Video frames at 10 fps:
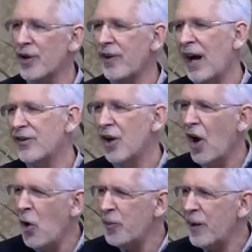Word of God, to
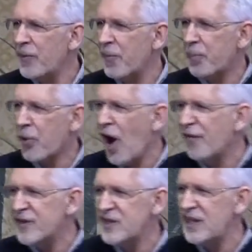open up the
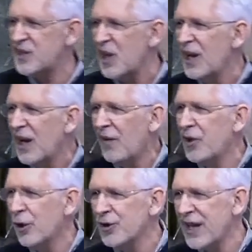prophecies of
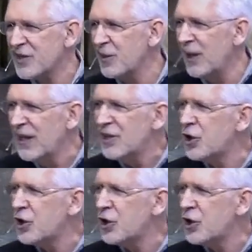the Old Testament,